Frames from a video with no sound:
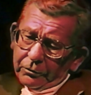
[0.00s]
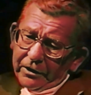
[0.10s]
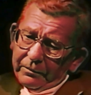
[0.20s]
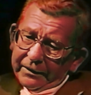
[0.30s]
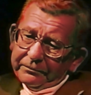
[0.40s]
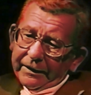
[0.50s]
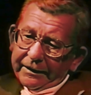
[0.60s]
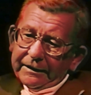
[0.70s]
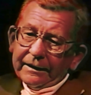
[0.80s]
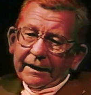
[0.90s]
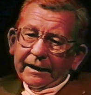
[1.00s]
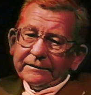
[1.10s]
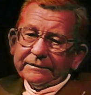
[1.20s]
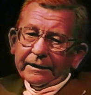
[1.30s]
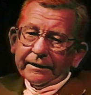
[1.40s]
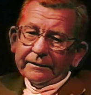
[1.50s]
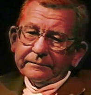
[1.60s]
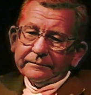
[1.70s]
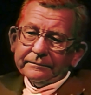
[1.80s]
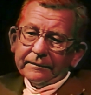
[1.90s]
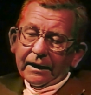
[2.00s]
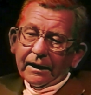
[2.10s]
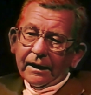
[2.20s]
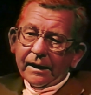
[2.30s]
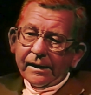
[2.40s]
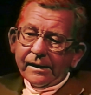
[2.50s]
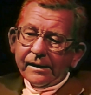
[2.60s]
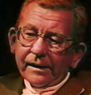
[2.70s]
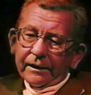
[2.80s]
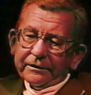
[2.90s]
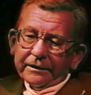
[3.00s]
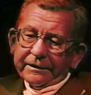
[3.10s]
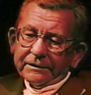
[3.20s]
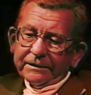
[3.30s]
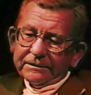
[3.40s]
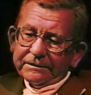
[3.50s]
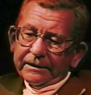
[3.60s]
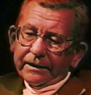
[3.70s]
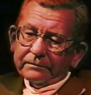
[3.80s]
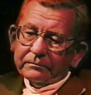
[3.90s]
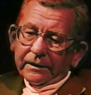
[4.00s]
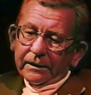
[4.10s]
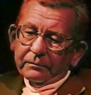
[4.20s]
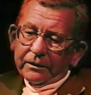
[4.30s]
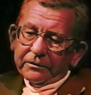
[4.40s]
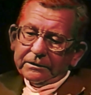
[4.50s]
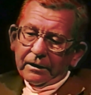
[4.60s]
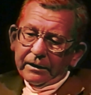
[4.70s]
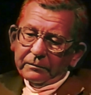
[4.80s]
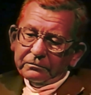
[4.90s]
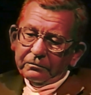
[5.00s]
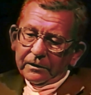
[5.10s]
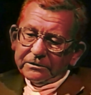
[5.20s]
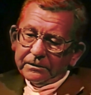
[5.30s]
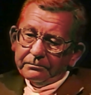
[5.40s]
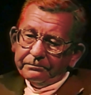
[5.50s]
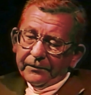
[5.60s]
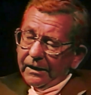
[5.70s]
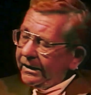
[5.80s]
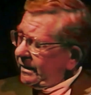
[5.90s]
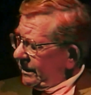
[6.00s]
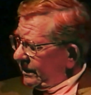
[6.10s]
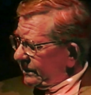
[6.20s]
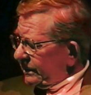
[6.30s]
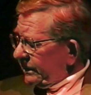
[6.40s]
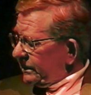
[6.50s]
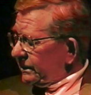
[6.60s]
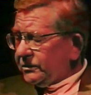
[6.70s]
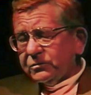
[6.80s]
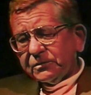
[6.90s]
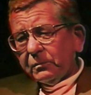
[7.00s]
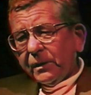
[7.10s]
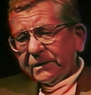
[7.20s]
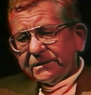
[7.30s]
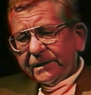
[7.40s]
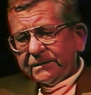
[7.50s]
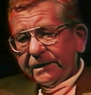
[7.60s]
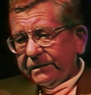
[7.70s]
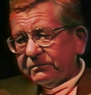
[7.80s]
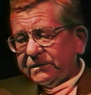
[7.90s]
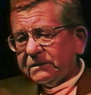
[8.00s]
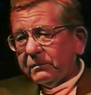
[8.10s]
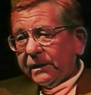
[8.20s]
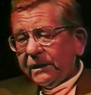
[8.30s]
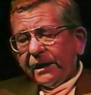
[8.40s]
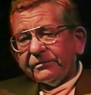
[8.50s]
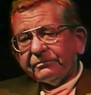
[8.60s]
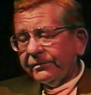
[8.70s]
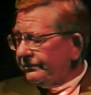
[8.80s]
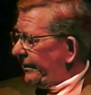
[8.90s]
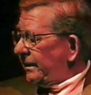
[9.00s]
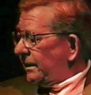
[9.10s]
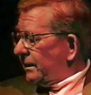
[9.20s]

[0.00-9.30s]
So that's where I met Betty, and I think, as I said at my retirement function, the 2 smartest things I ever did in my life